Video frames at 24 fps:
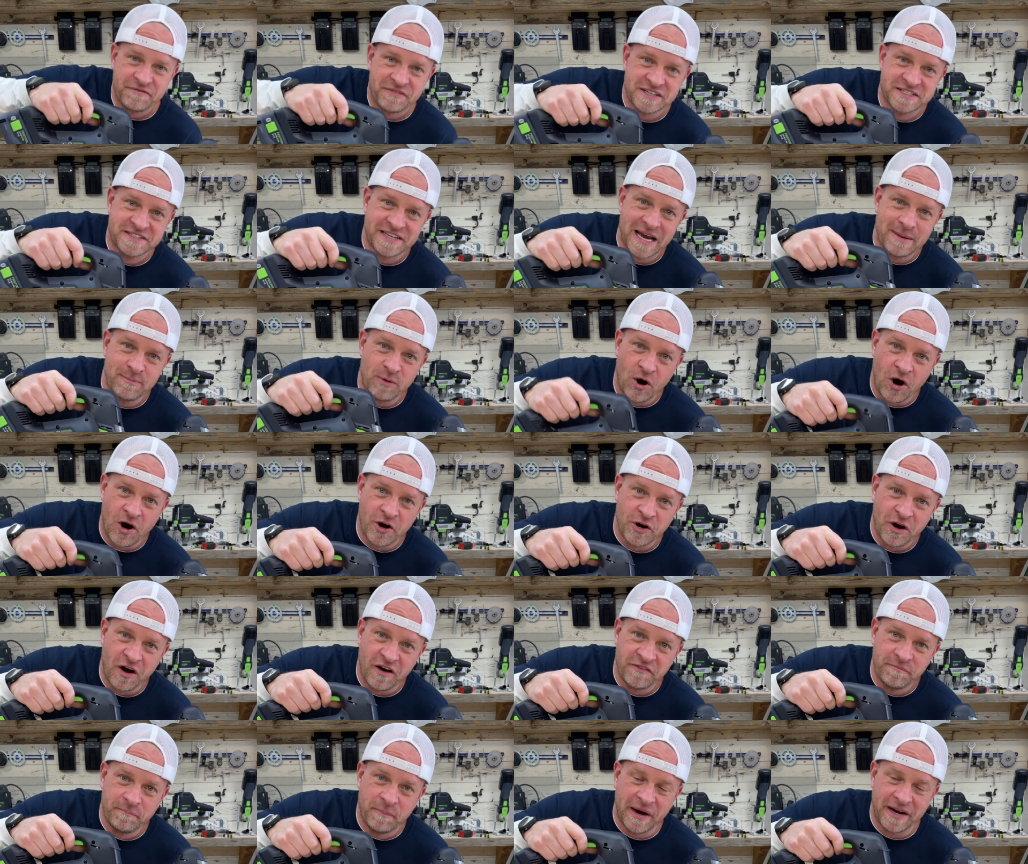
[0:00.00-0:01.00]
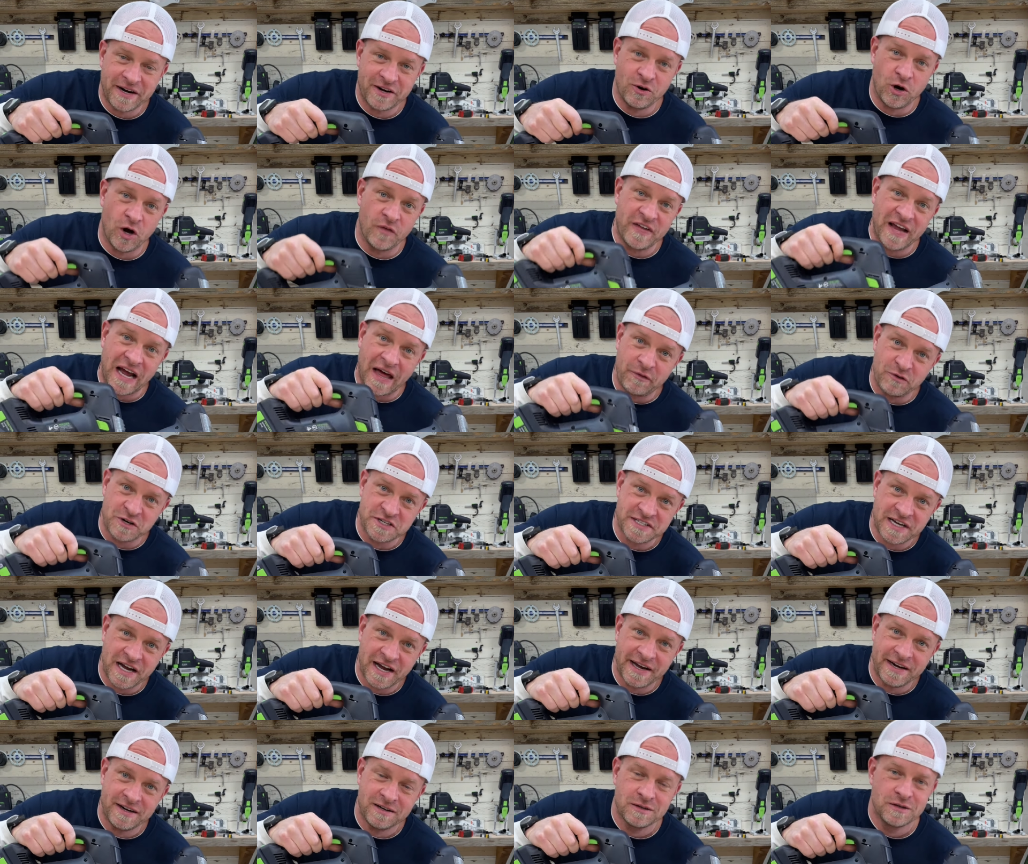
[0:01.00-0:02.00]
same on-off button on the other
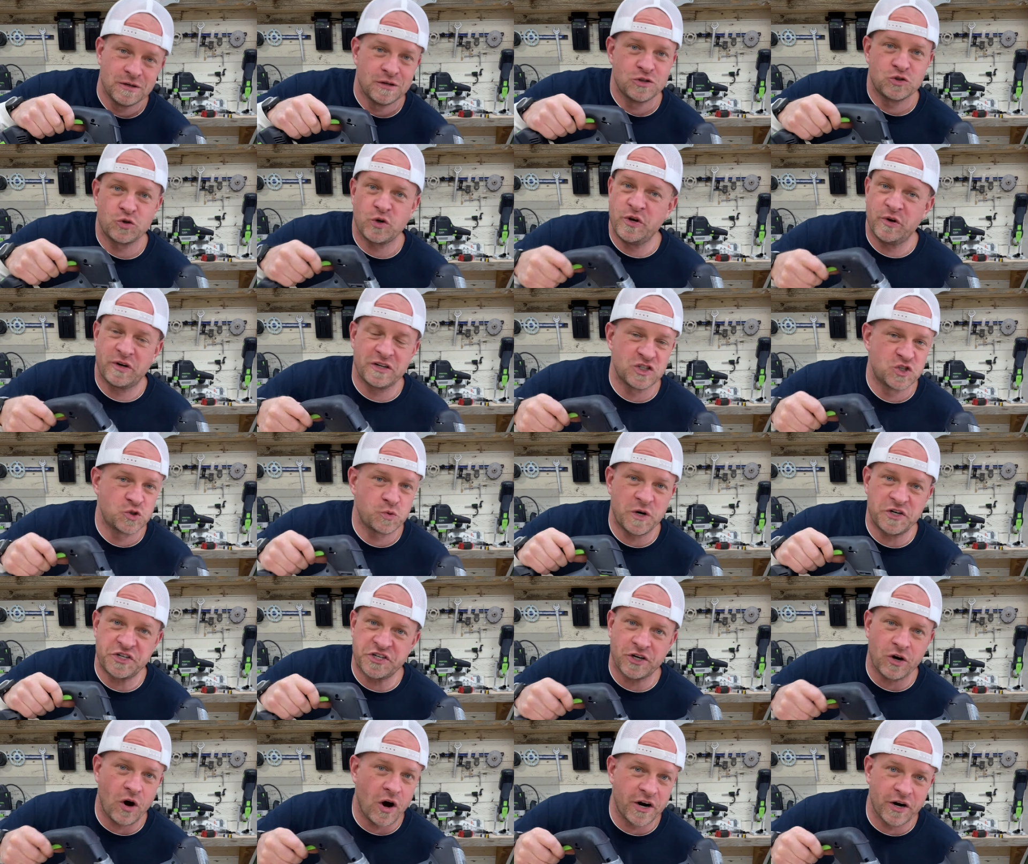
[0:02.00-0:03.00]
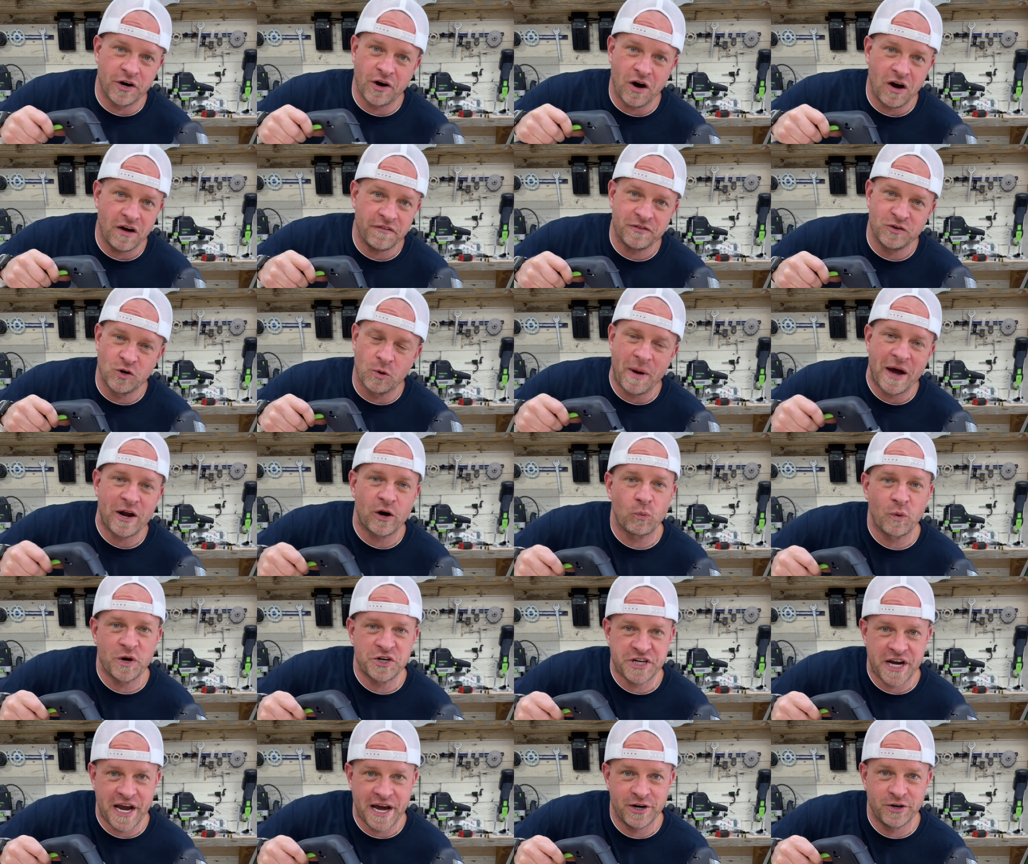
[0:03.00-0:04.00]
side, so you can switch it on and off no matter which
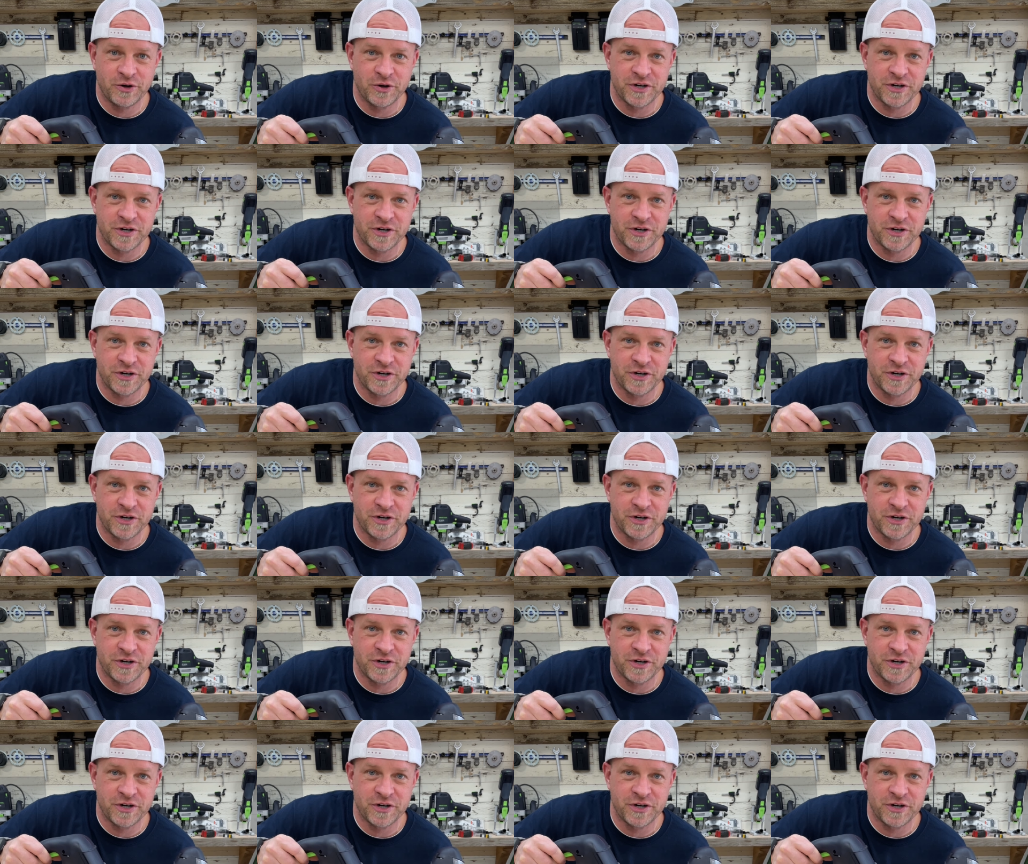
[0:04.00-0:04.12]
hand you're